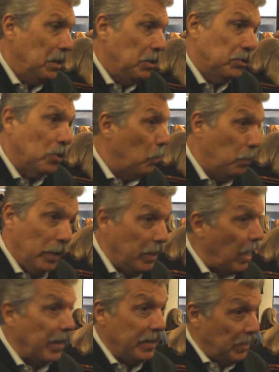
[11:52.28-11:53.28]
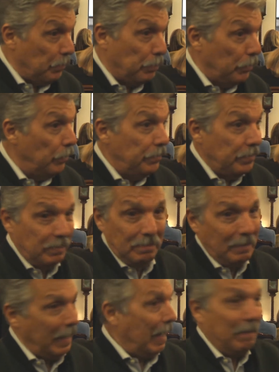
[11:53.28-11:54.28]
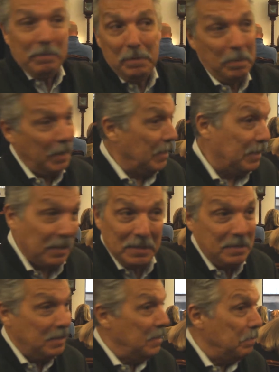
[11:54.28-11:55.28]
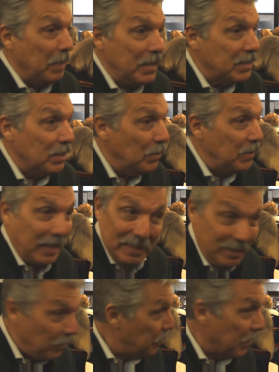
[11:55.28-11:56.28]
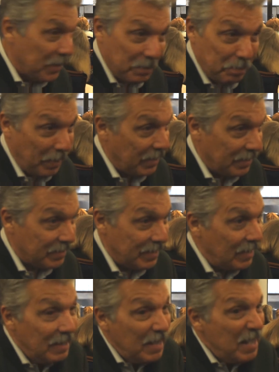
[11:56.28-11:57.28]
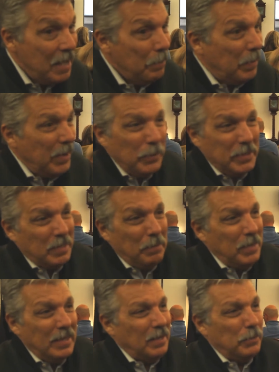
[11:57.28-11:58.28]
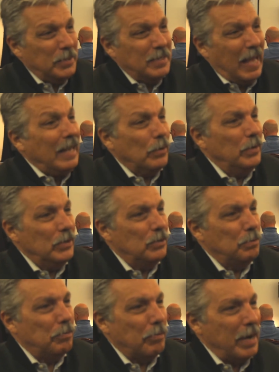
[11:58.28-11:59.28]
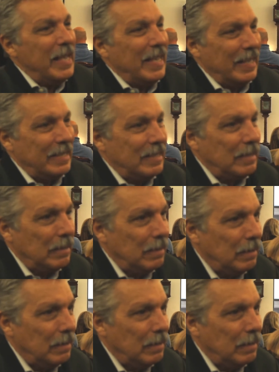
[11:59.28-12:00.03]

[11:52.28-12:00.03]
So we got it approved. Everybody does it in Mexico. They nobody paid a cent, but it was something that was not going to break us.